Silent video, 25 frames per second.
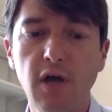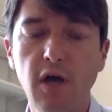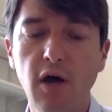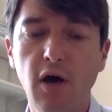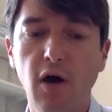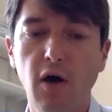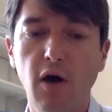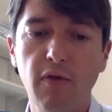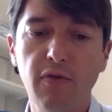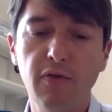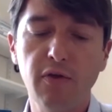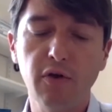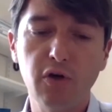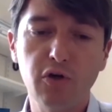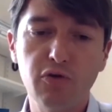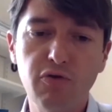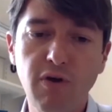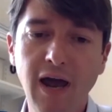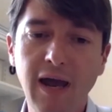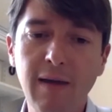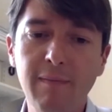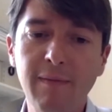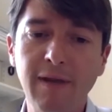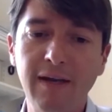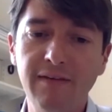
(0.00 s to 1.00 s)
on the
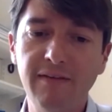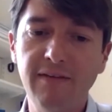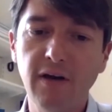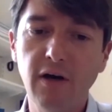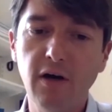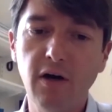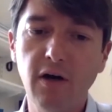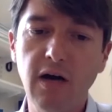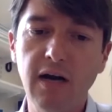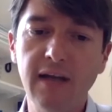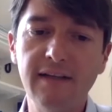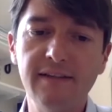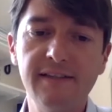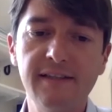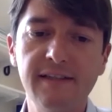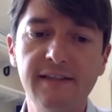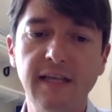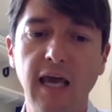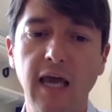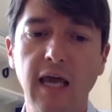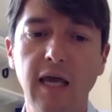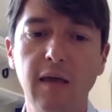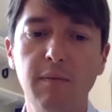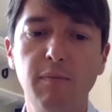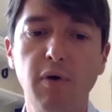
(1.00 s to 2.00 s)
crime and terror
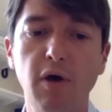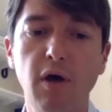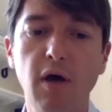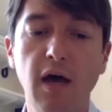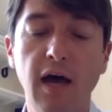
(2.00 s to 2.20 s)
landscape